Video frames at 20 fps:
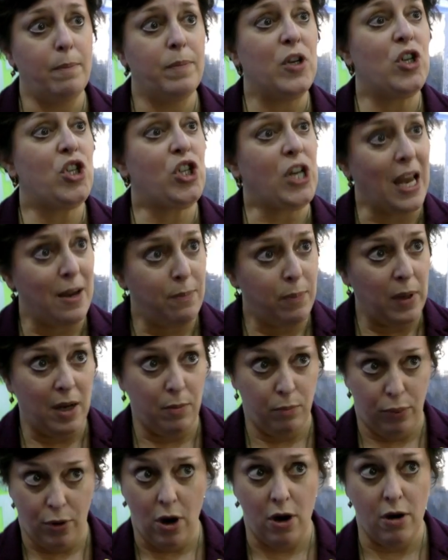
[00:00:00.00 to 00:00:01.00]

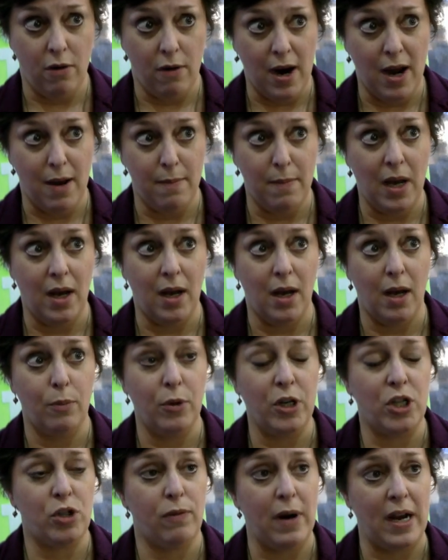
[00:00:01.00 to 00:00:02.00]
shaping program,
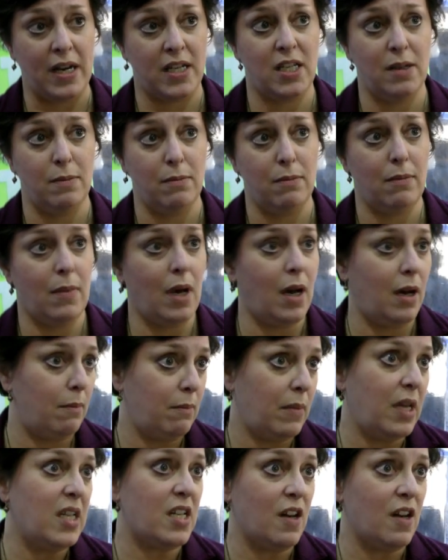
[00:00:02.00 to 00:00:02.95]
which Rexam